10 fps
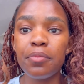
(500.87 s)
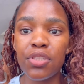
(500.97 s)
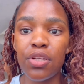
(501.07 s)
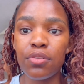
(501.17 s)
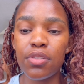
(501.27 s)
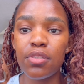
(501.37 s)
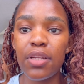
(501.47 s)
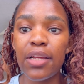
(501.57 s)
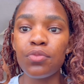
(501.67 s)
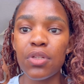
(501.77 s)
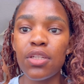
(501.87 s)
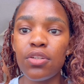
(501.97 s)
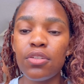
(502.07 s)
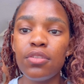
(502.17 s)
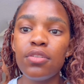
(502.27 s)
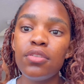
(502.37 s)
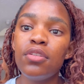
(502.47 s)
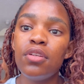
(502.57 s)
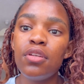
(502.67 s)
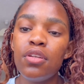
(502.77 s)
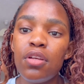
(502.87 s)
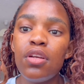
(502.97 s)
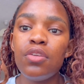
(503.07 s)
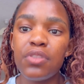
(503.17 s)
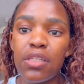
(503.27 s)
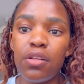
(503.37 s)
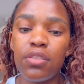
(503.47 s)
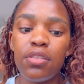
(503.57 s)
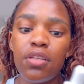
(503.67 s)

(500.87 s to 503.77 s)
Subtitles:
results, like really good results.